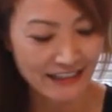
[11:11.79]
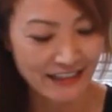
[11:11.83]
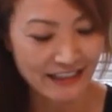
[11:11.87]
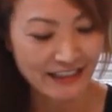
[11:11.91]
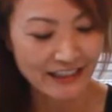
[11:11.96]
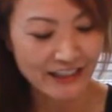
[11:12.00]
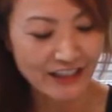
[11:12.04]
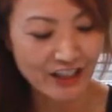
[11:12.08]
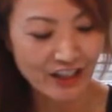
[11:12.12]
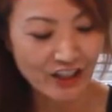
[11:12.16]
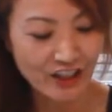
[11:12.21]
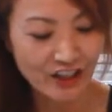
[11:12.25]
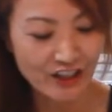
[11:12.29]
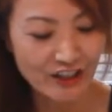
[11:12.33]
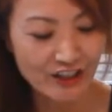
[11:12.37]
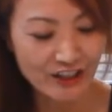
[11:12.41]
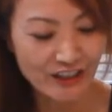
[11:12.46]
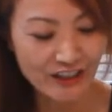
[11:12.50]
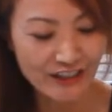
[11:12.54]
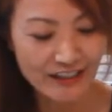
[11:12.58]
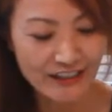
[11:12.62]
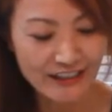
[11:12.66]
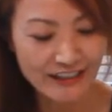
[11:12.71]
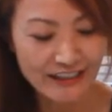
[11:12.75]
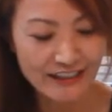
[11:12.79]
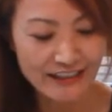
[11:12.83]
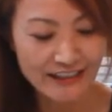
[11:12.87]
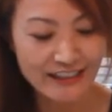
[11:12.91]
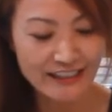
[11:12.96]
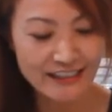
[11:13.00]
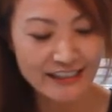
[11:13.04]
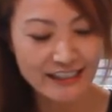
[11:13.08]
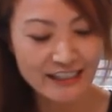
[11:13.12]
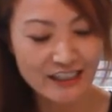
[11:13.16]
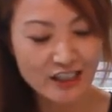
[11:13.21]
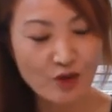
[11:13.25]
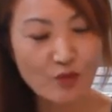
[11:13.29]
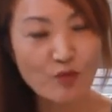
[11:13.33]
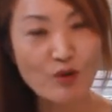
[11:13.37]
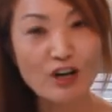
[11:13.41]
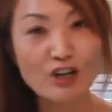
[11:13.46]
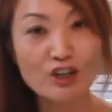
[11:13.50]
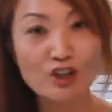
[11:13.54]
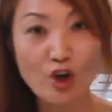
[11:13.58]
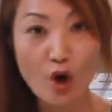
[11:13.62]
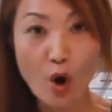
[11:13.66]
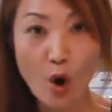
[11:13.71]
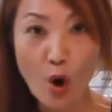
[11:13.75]
Here, this is the
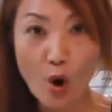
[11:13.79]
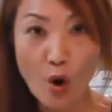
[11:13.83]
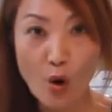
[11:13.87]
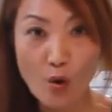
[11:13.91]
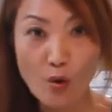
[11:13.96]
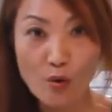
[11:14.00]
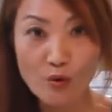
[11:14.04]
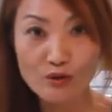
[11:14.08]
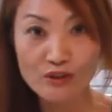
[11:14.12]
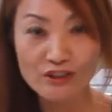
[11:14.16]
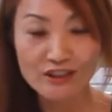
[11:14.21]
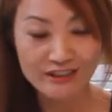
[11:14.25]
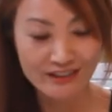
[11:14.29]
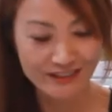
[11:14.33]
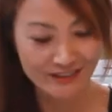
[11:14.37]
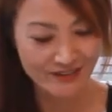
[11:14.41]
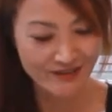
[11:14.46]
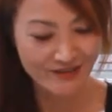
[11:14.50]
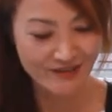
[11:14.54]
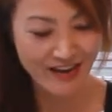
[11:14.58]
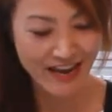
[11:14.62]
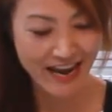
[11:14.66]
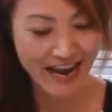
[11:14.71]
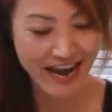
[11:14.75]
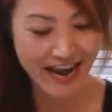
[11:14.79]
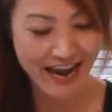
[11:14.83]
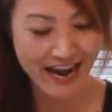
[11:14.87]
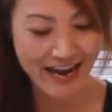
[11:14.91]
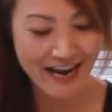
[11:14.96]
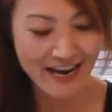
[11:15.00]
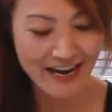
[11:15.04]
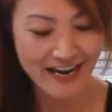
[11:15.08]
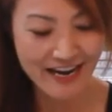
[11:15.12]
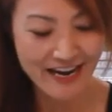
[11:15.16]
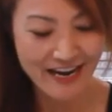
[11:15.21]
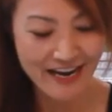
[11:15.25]
one cold, okay?